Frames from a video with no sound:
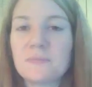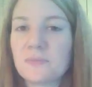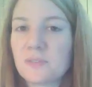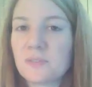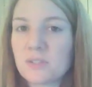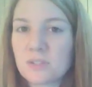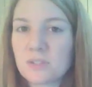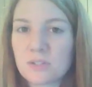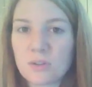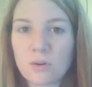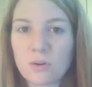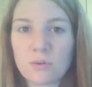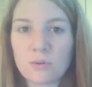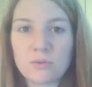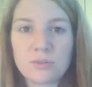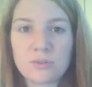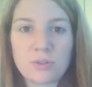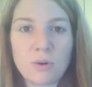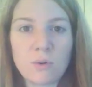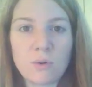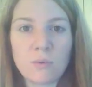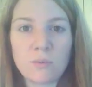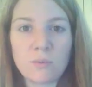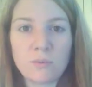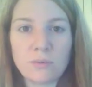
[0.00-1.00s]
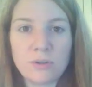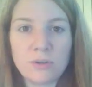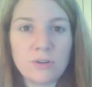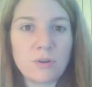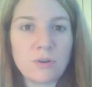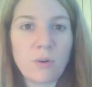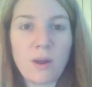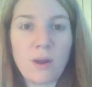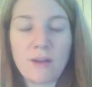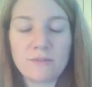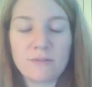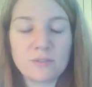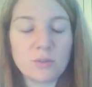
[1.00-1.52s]
so you
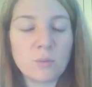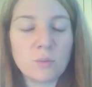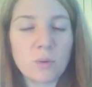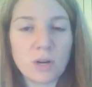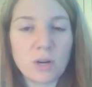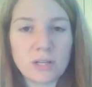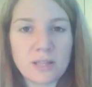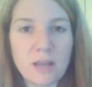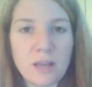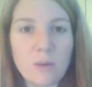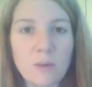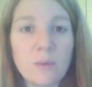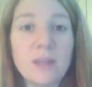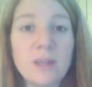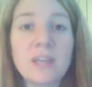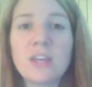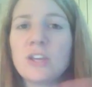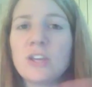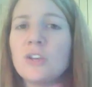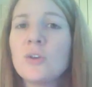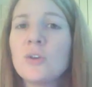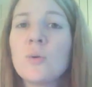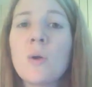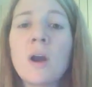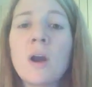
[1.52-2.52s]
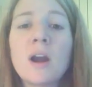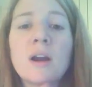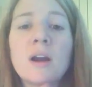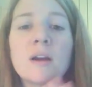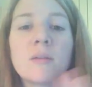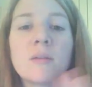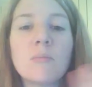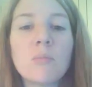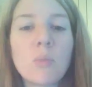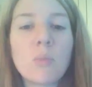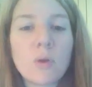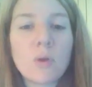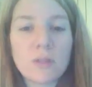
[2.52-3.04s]
don't have to work that week. You are
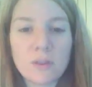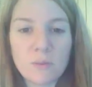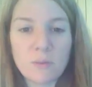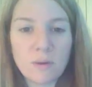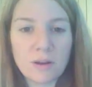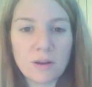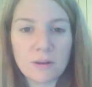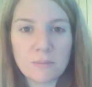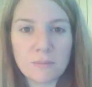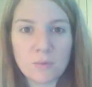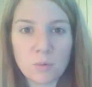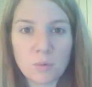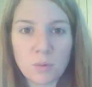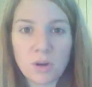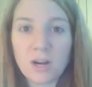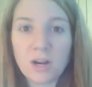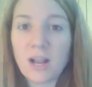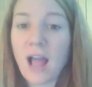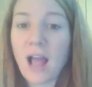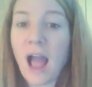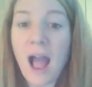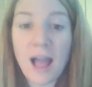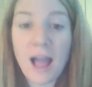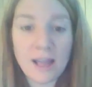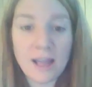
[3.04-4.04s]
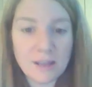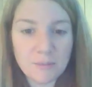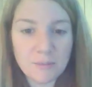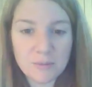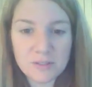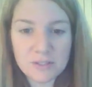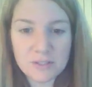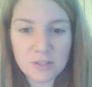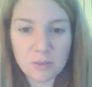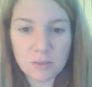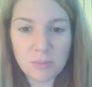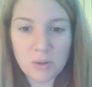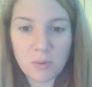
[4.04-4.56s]
more than welcome to work. I will
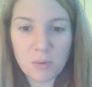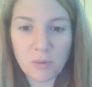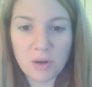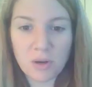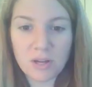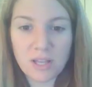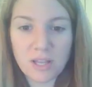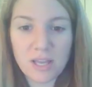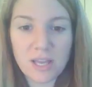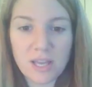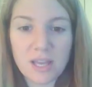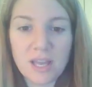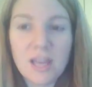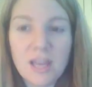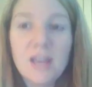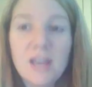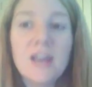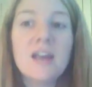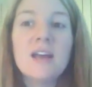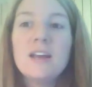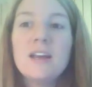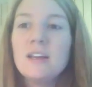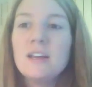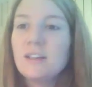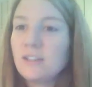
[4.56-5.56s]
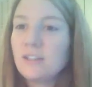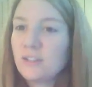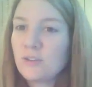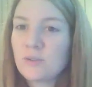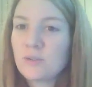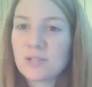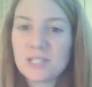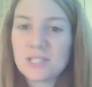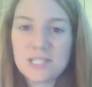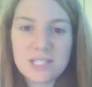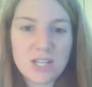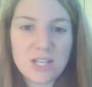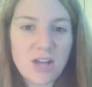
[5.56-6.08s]
still be working. You
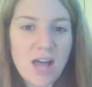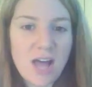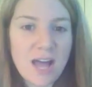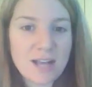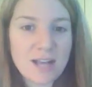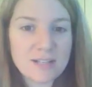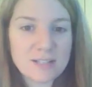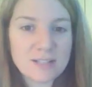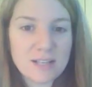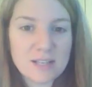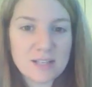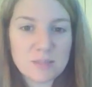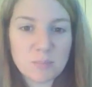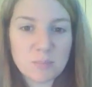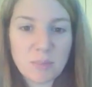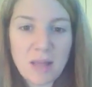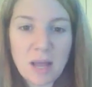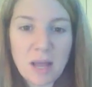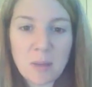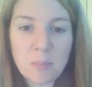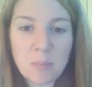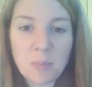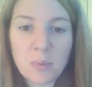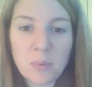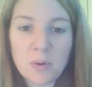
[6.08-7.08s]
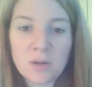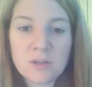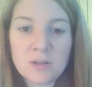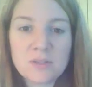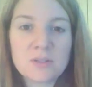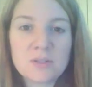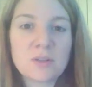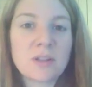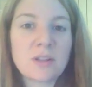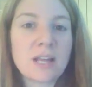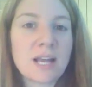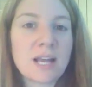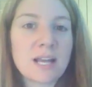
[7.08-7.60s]
can still access Blackboard.
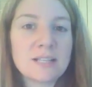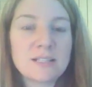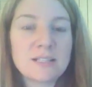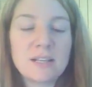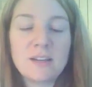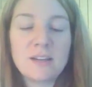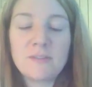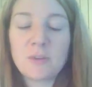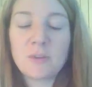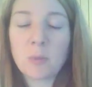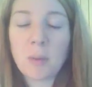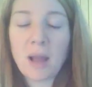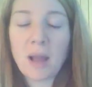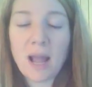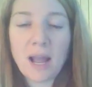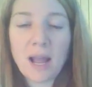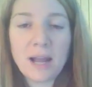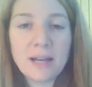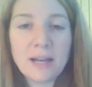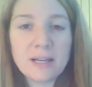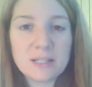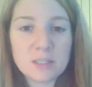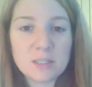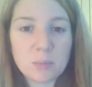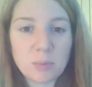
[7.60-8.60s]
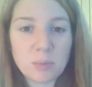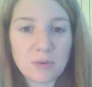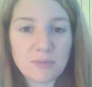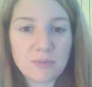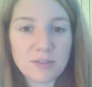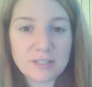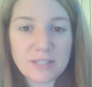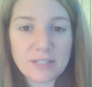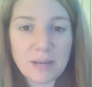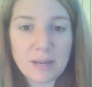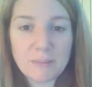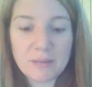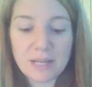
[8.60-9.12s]
So like I said, if you're behind, it's a
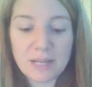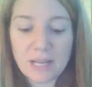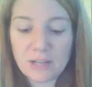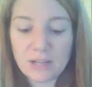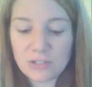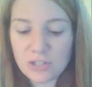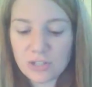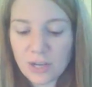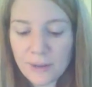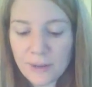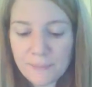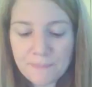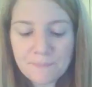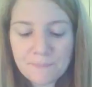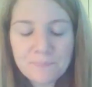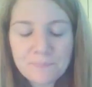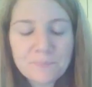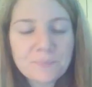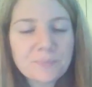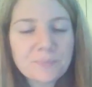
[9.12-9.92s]
perfect time to catch up.